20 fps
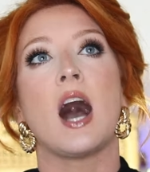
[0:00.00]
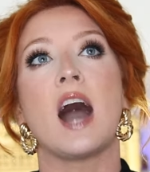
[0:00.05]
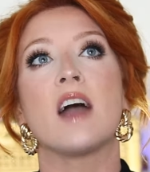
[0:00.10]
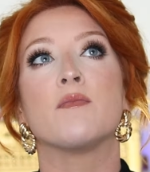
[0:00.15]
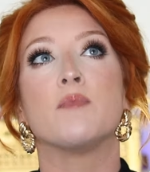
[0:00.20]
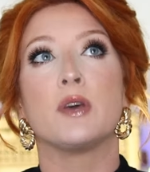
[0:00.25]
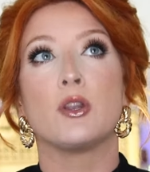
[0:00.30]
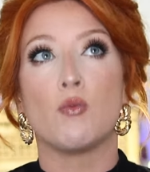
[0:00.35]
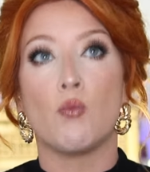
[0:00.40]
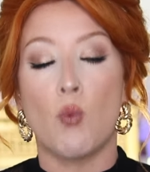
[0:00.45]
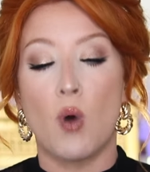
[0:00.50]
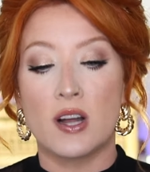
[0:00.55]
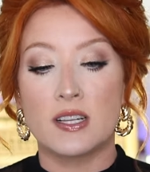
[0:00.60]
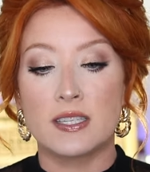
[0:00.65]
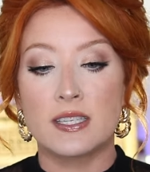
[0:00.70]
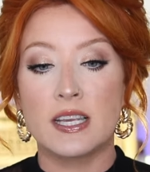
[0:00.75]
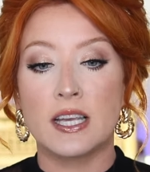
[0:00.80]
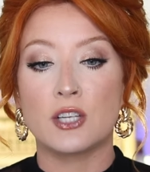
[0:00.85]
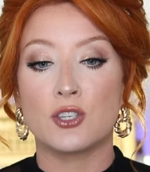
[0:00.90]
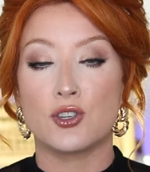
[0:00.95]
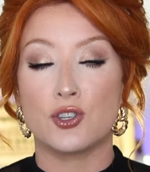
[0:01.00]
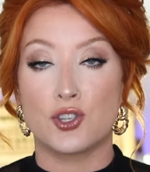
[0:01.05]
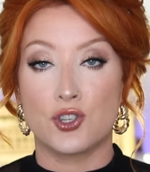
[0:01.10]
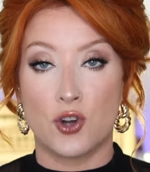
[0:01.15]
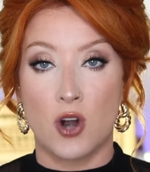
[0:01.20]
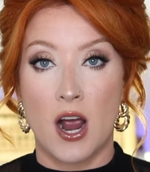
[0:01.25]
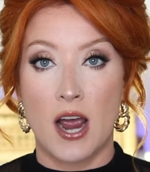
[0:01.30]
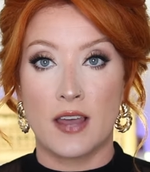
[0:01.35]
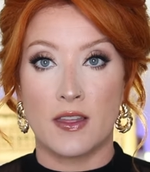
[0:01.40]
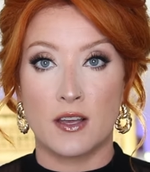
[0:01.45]
I've been wanting to
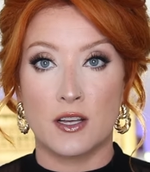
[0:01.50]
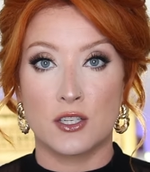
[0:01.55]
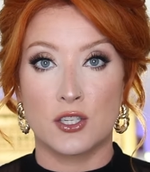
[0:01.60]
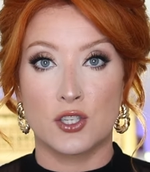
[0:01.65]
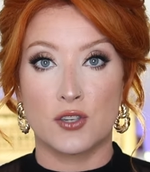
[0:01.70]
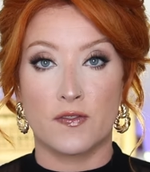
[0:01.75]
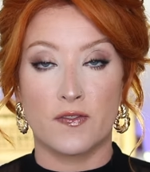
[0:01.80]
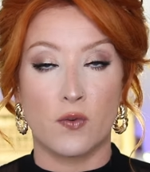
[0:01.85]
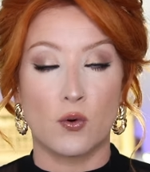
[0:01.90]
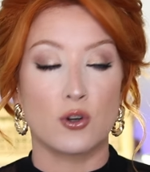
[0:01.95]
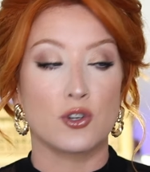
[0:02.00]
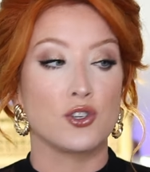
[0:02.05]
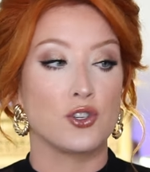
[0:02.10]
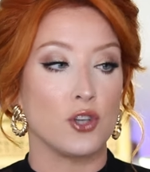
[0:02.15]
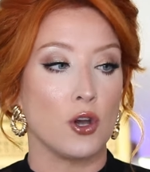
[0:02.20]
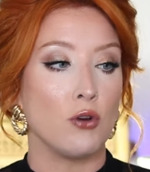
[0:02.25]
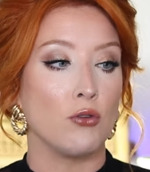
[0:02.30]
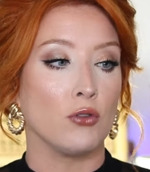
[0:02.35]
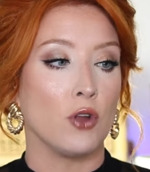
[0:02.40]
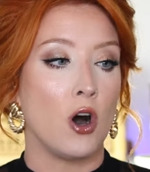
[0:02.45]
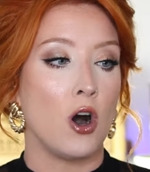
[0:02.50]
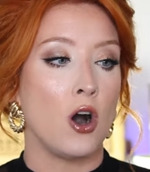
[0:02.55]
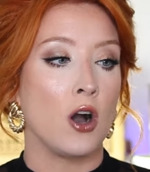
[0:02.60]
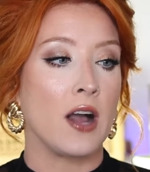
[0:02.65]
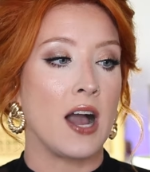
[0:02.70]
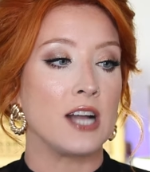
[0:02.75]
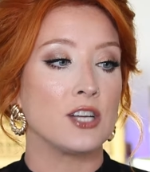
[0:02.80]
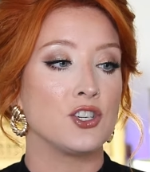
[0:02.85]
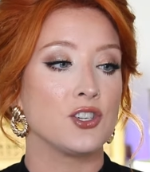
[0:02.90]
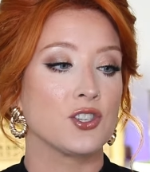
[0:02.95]
try this for so long.
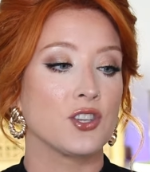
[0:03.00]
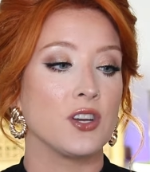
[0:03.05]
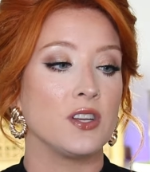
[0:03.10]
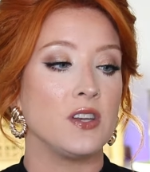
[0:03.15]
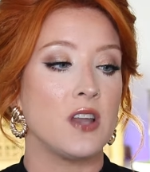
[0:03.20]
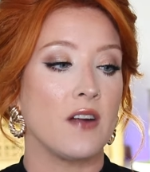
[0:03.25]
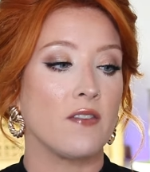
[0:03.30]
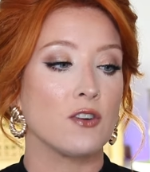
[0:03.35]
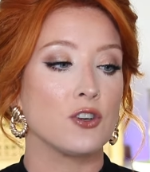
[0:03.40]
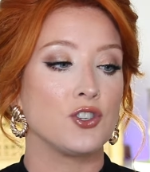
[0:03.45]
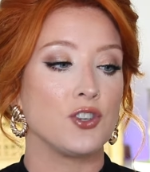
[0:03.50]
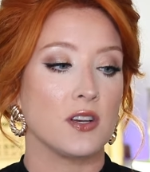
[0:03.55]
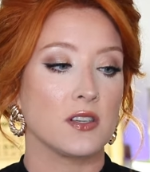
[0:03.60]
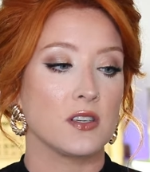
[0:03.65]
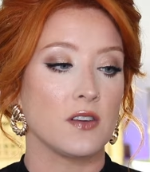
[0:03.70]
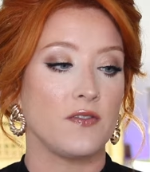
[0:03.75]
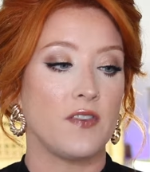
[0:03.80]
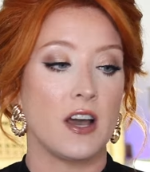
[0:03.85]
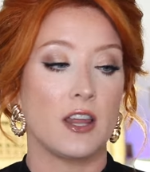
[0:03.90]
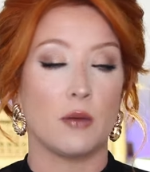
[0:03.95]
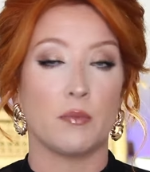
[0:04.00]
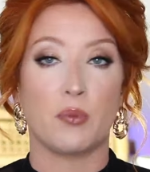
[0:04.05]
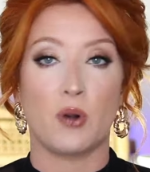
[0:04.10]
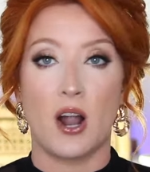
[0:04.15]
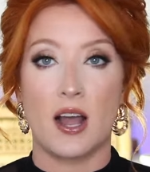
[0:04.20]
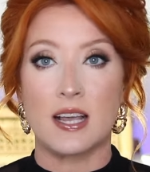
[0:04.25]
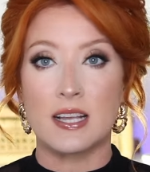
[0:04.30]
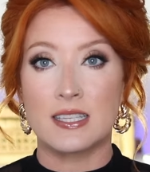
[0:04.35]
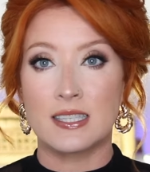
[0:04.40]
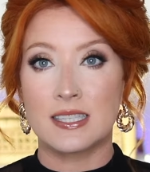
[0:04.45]
I just could never justify the
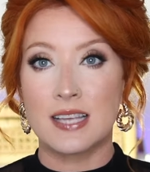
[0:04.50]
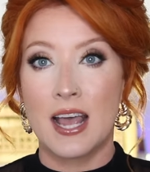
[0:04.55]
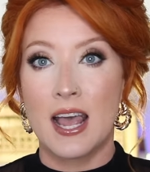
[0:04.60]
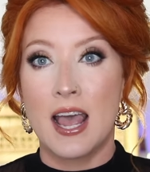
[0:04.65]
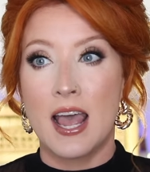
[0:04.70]
price.